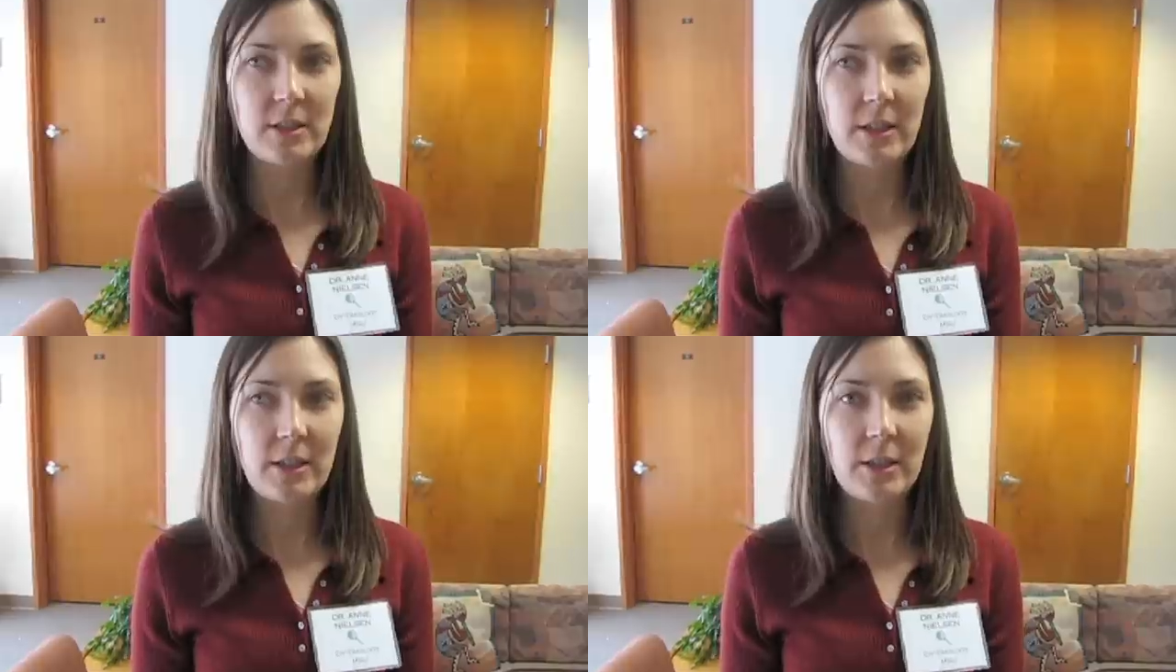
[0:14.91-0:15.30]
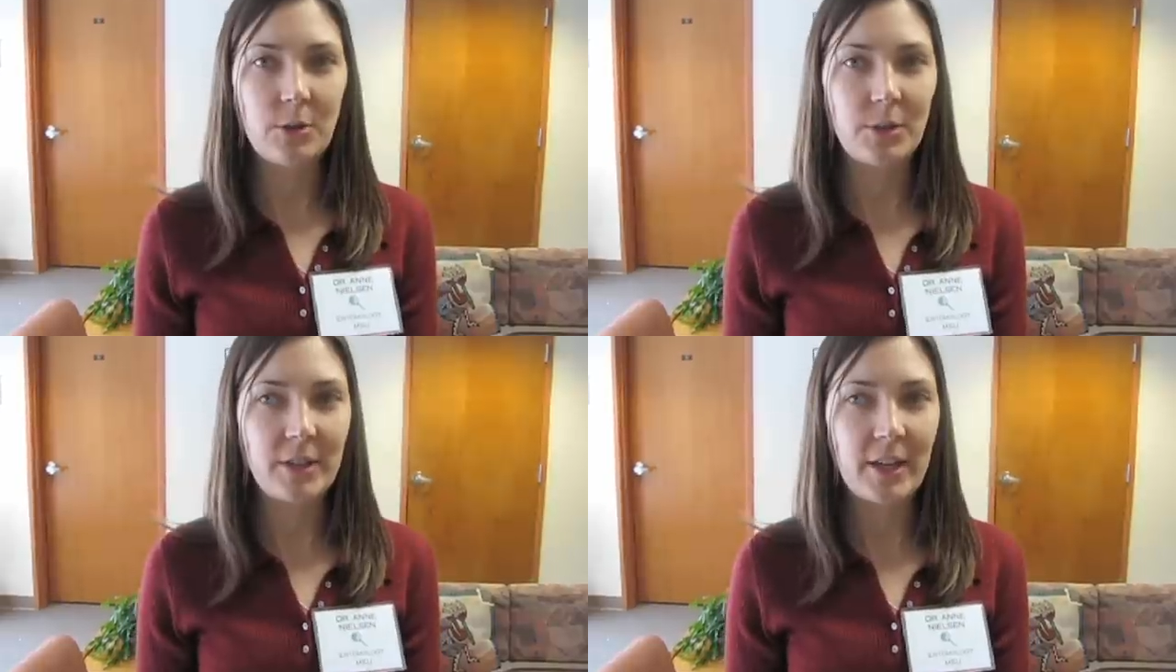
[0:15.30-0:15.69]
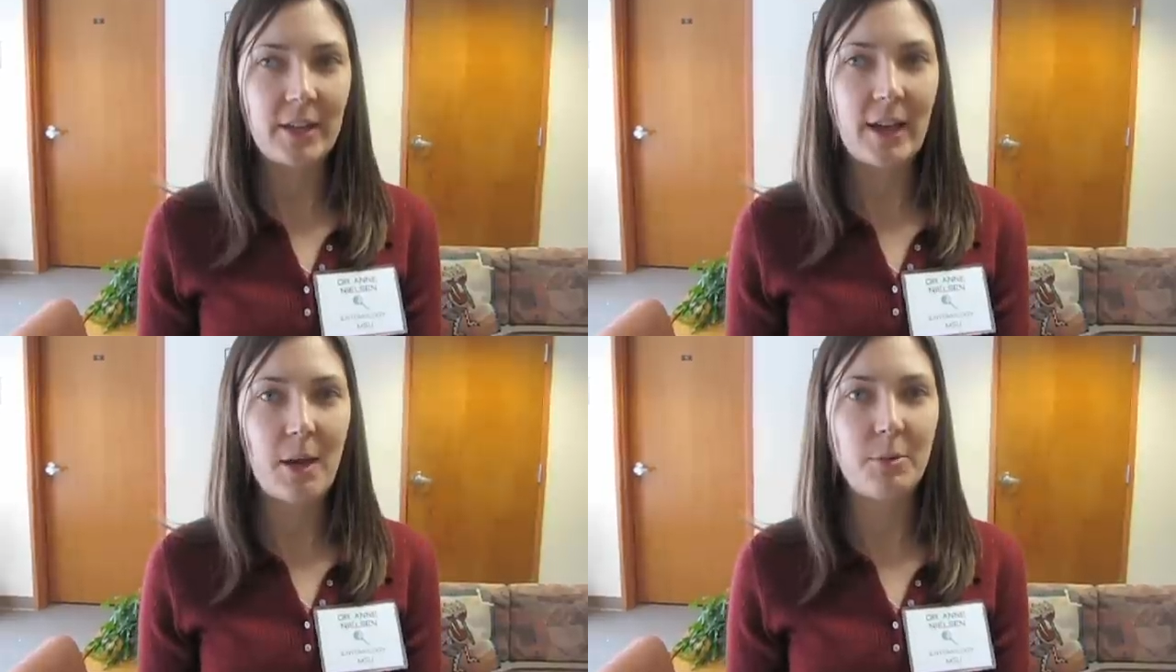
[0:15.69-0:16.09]
in
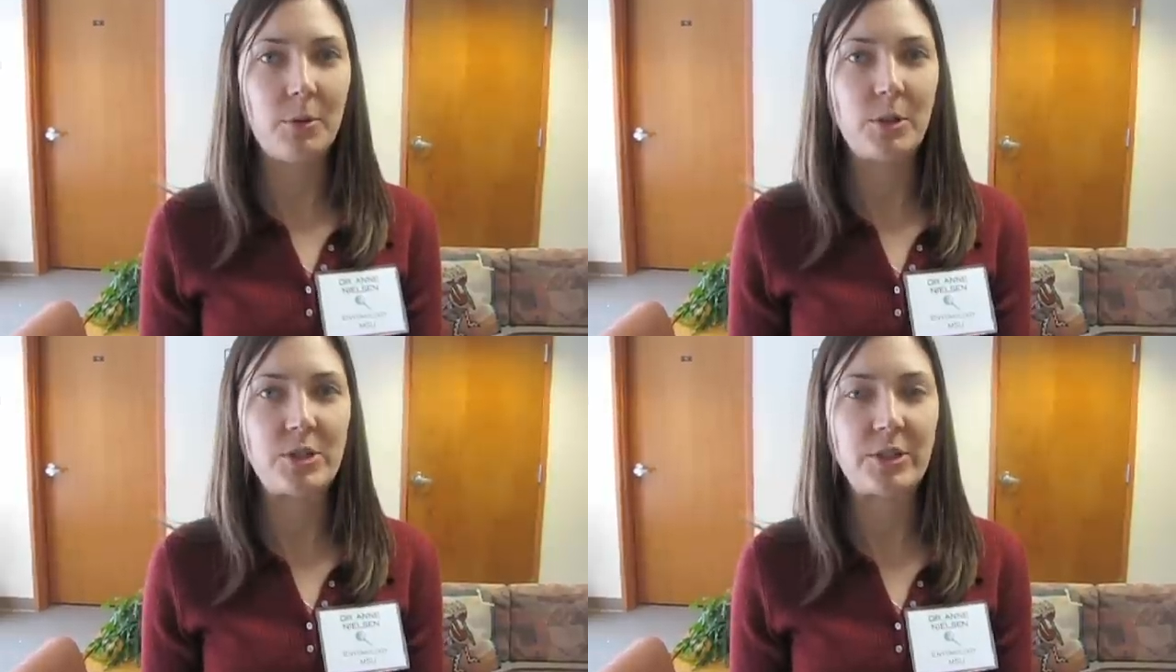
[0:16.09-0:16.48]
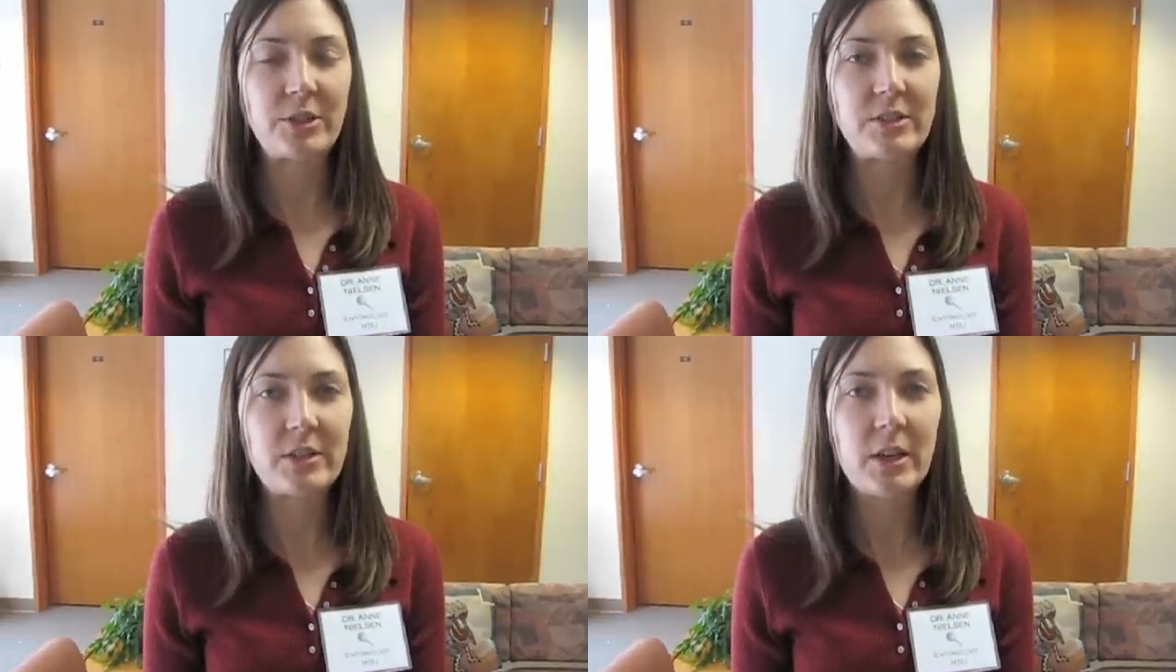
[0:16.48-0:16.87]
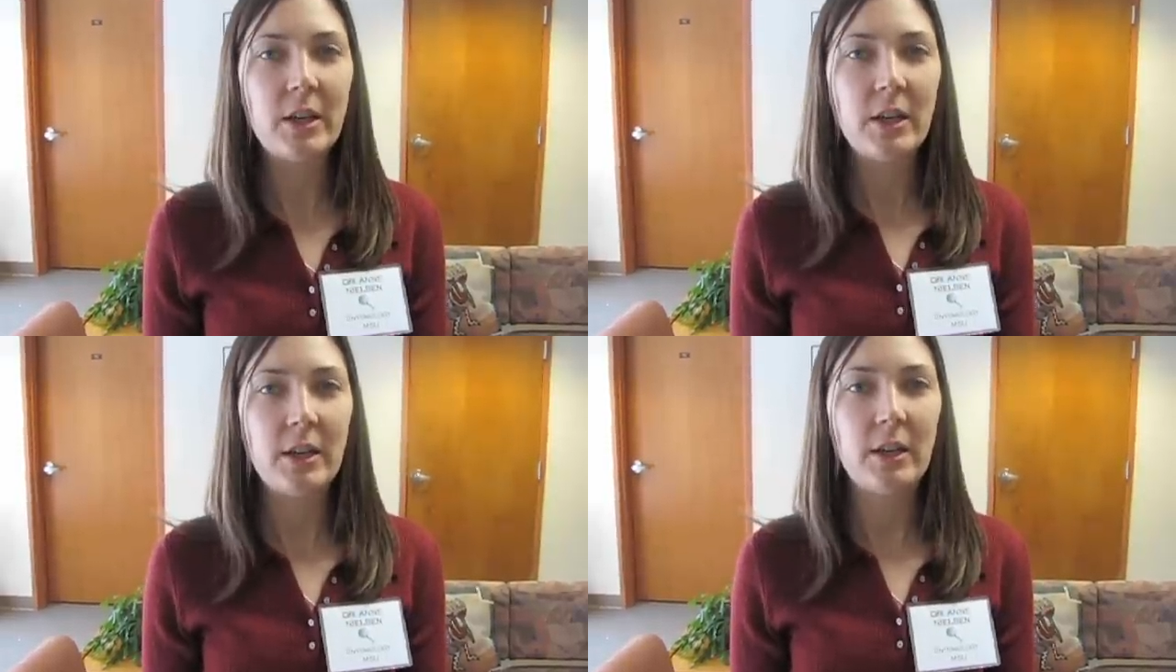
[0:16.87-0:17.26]
organic apple orchards
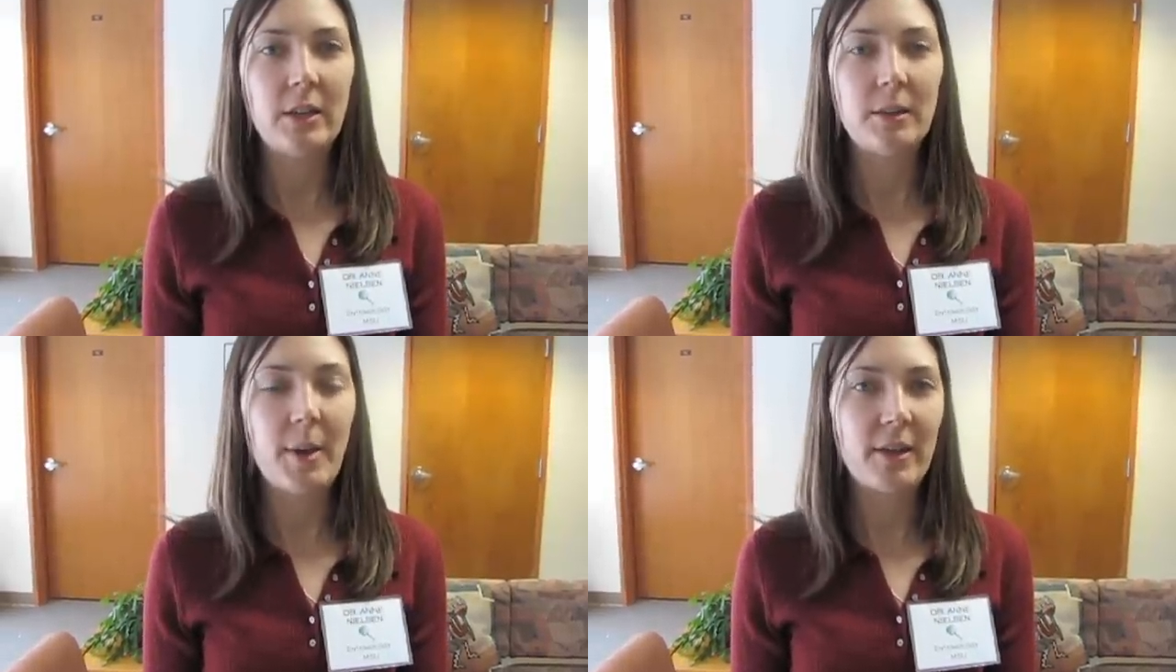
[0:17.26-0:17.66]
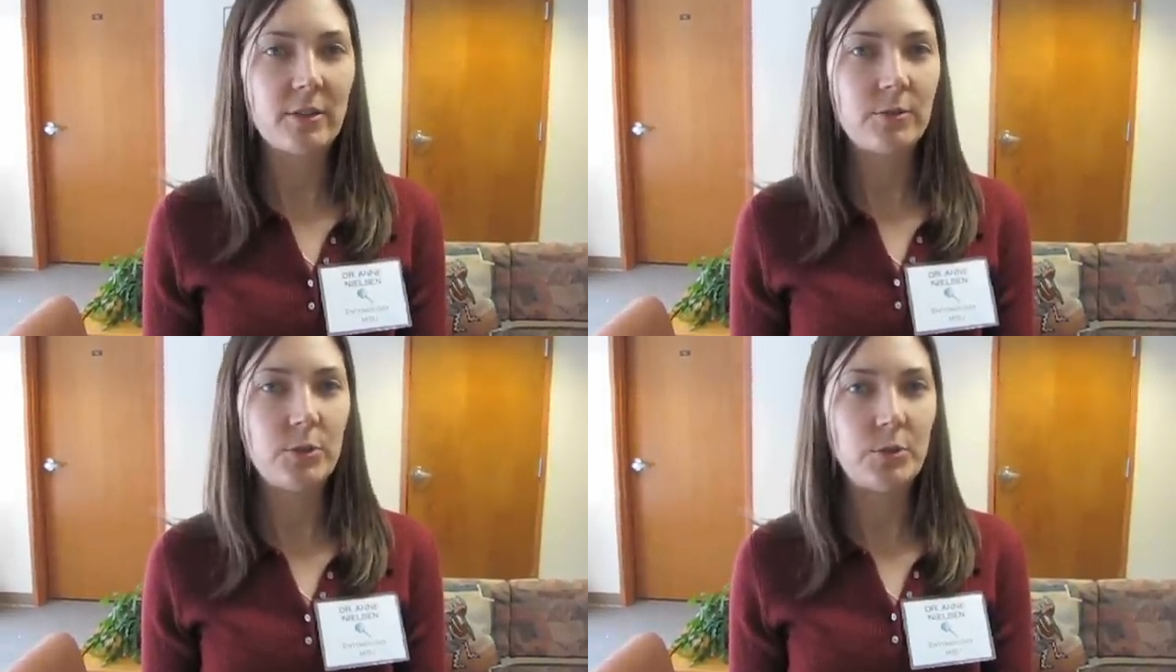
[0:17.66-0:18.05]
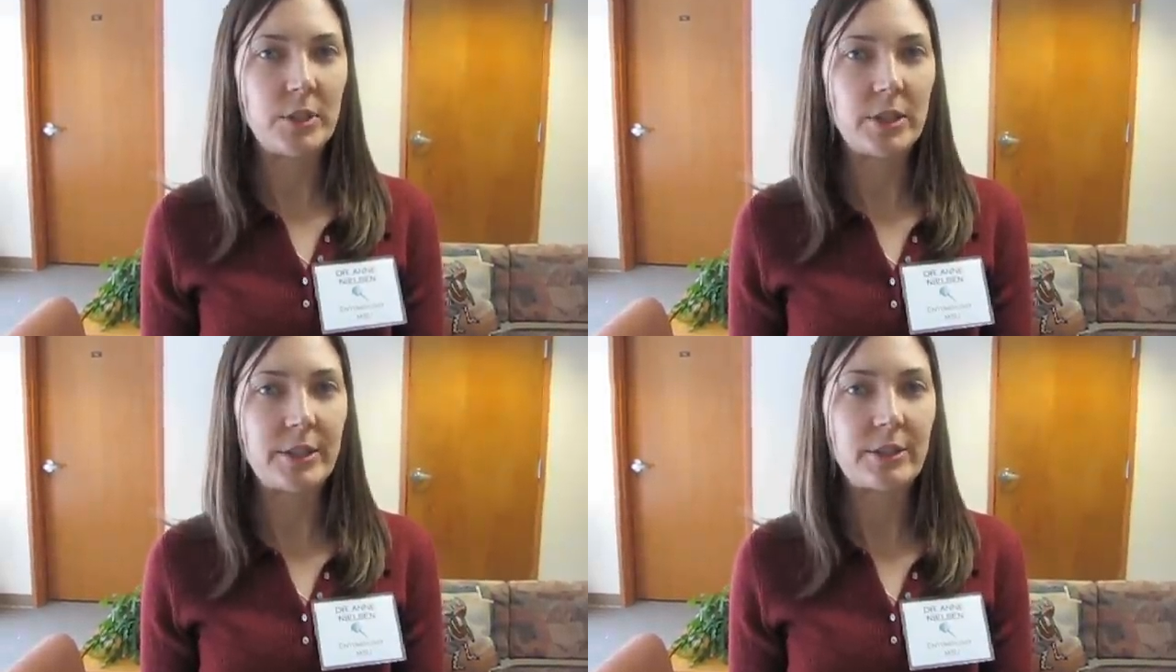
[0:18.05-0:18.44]
in the past few
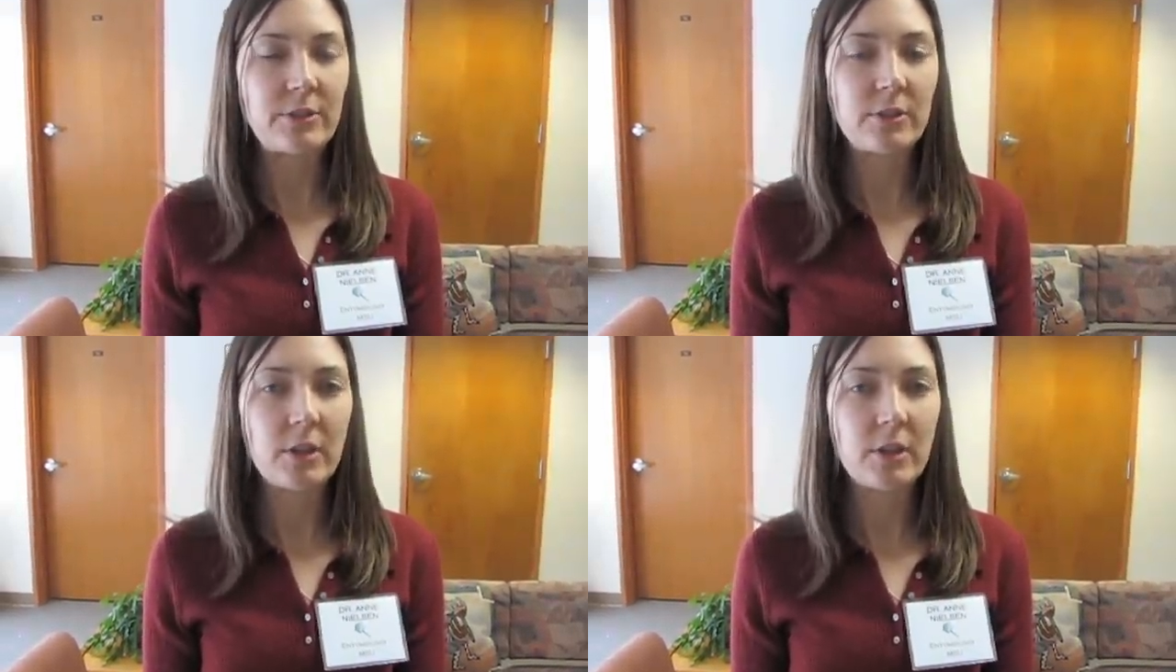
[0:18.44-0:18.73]
years.